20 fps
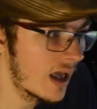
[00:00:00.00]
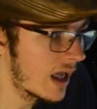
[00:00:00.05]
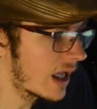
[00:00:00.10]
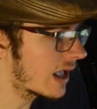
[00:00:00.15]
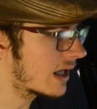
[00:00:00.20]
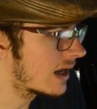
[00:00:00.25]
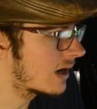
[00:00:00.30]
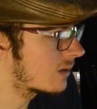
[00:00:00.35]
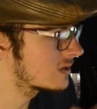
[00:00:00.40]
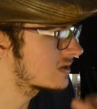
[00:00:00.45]

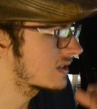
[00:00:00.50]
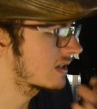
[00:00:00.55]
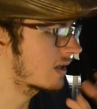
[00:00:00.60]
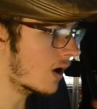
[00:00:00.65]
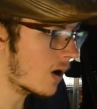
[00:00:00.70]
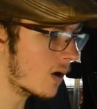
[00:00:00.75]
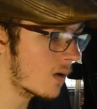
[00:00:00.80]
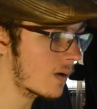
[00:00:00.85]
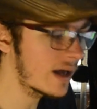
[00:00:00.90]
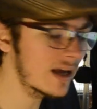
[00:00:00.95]
And I was like,
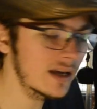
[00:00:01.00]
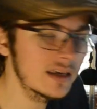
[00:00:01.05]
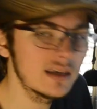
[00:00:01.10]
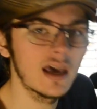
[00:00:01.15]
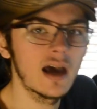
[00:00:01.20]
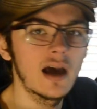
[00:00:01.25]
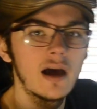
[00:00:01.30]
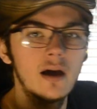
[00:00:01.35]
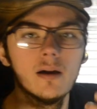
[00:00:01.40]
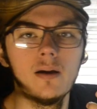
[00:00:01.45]
oh, heck
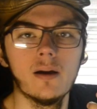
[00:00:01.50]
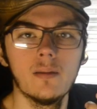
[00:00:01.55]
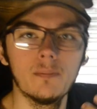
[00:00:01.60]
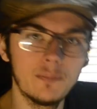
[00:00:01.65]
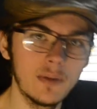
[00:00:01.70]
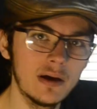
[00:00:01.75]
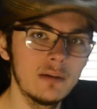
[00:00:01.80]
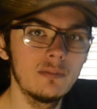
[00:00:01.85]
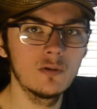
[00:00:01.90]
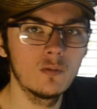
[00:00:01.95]
yeah,
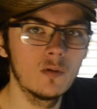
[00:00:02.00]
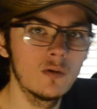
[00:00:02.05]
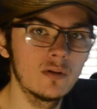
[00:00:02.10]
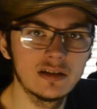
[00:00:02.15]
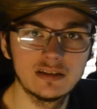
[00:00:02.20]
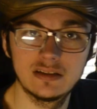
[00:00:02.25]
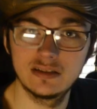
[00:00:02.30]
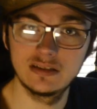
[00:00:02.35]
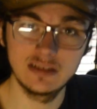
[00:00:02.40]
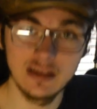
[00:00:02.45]
maybe we'll
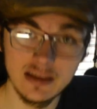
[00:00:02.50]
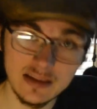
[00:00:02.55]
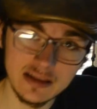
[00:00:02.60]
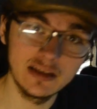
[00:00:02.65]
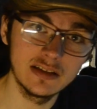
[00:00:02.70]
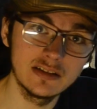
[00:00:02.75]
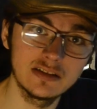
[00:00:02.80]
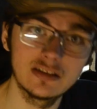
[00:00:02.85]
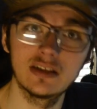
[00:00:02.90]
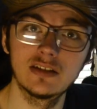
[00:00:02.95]
get to see
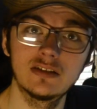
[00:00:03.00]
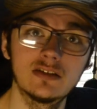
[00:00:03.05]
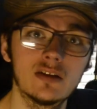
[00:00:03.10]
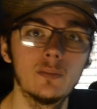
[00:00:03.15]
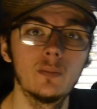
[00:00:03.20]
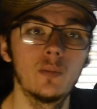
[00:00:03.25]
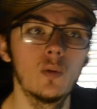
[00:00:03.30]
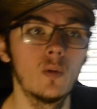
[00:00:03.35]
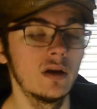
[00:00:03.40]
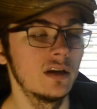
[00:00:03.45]
these at some
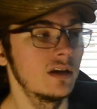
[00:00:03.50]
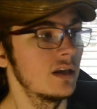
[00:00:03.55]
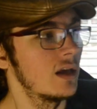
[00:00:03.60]
point.